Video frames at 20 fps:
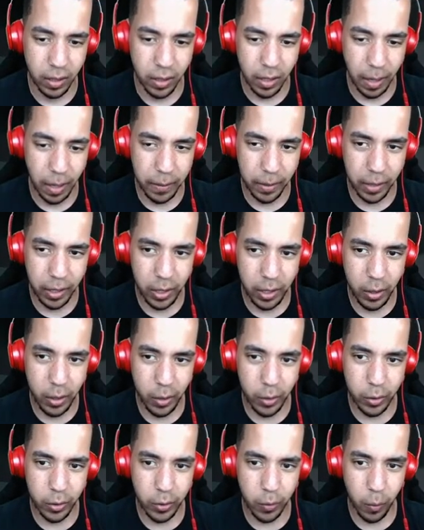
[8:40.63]
I'm gonna
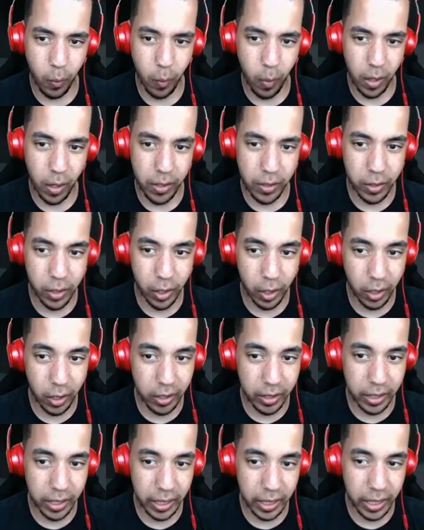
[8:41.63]
use one
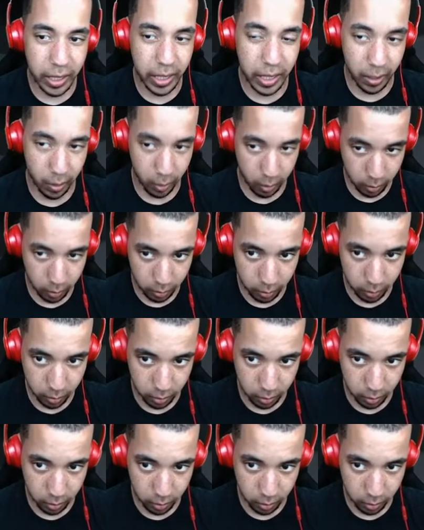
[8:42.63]
turn to heal.